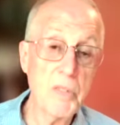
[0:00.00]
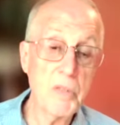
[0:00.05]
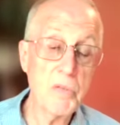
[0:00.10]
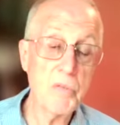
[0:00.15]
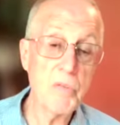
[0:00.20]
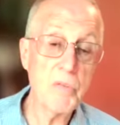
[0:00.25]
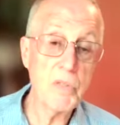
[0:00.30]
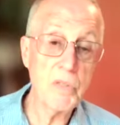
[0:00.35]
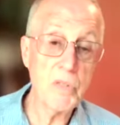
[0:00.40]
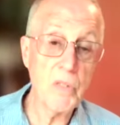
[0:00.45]
has
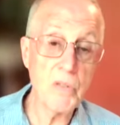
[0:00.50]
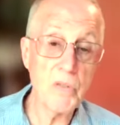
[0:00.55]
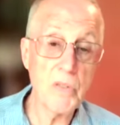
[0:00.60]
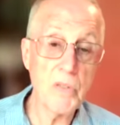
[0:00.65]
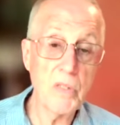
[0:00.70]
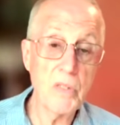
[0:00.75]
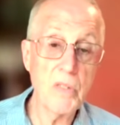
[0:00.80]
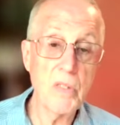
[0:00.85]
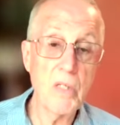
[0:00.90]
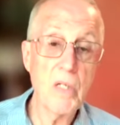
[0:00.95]

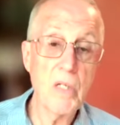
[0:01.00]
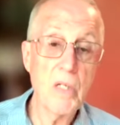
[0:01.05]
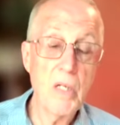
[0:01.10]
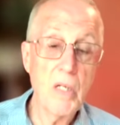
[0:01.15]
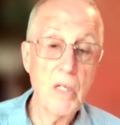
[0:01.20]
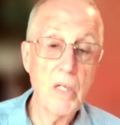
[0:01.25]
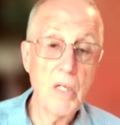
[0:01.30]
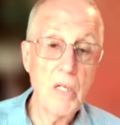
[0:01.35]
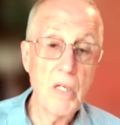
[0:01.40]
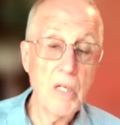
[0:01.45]
resulted
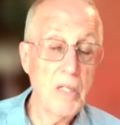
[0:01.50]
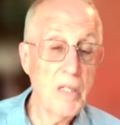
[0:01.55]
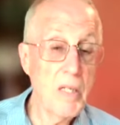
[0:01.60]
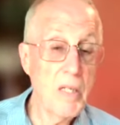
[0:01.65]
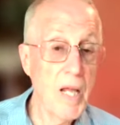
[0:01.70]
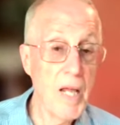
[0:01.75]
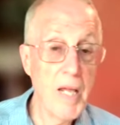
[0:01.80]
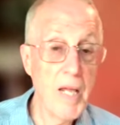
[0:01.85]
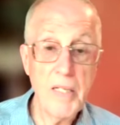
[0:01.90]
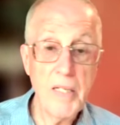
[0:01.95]
in
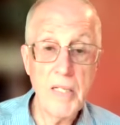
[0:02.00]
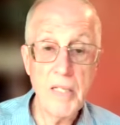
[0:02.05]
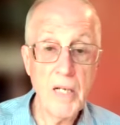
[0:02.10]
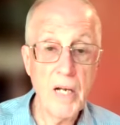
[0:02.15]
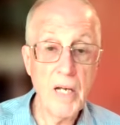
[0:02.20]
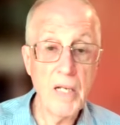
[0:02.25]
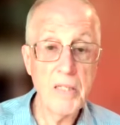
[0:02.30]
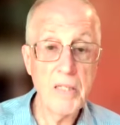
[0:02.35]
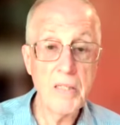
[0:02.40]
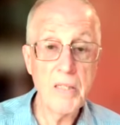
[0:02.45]
any
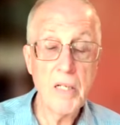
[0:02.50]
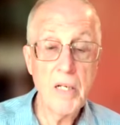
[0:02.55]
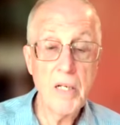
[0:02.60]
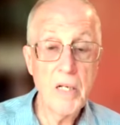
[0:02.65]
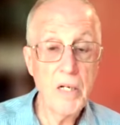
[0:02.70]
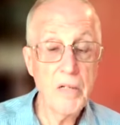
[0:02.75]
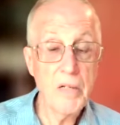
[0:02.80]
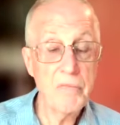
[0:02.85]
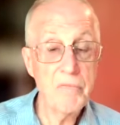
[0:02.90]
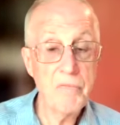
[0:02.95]
kind
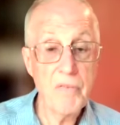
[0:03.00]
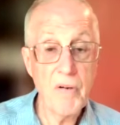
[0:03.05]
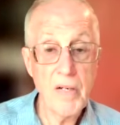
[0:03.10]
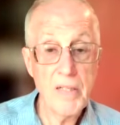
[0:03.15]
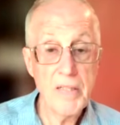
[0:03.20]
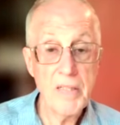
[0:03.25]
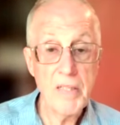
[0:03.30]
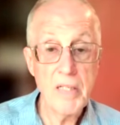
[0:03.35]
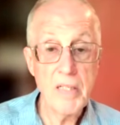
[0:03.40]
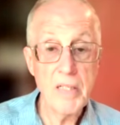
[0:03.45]
of
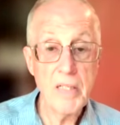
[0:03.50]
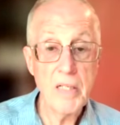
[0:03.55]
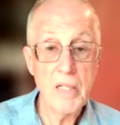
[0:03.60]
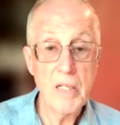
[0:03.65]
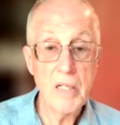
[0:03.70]
finding